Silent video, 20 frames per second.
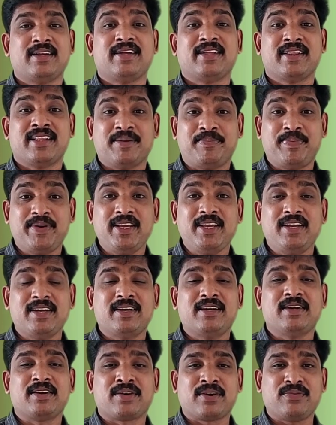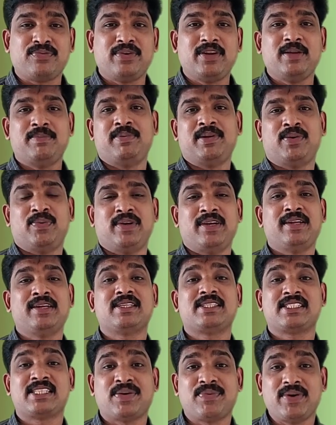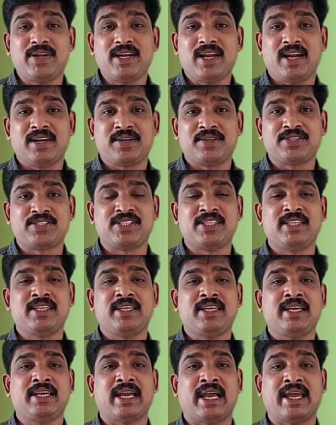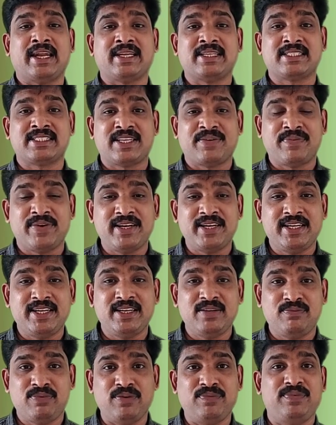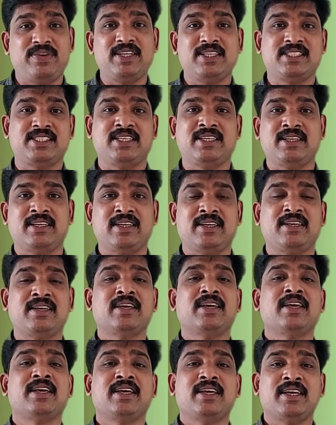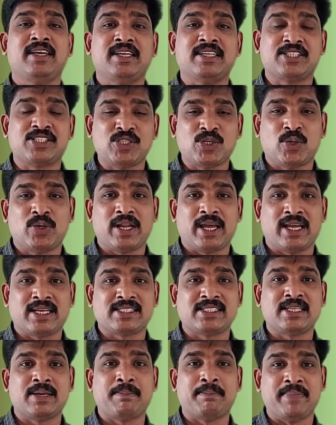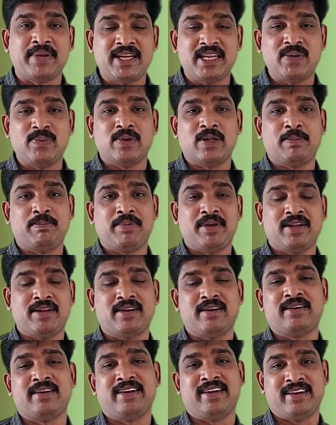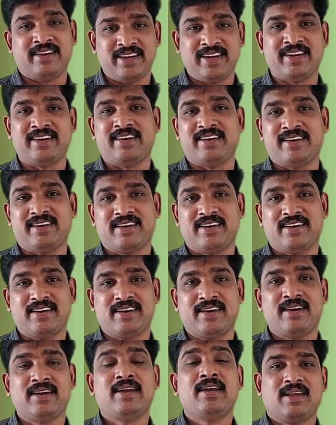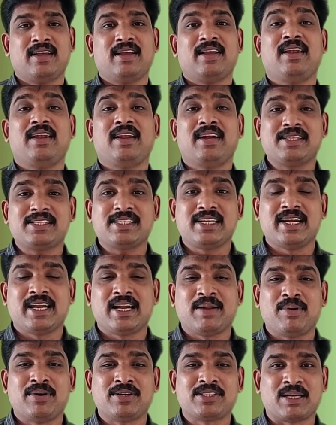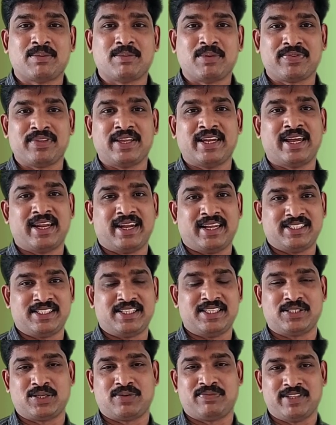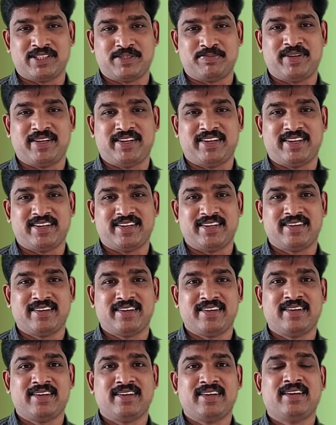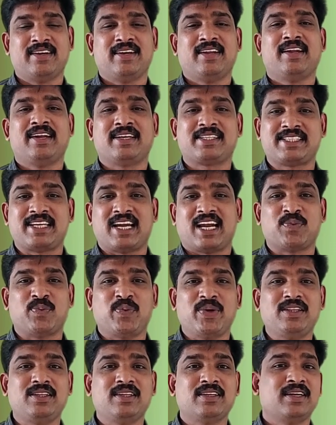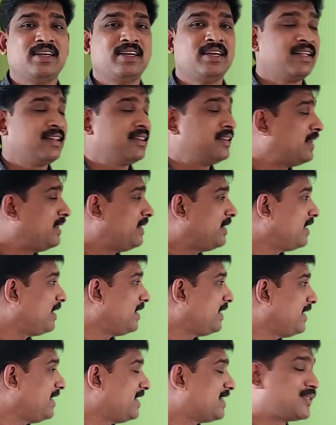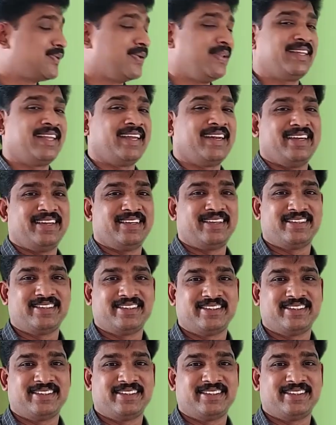The period roughly between 700 CE and 1750 CE is known as the medieval period in India. Let us learn about some of the dynasties of this period. Let's start with the Delhi Sultanate.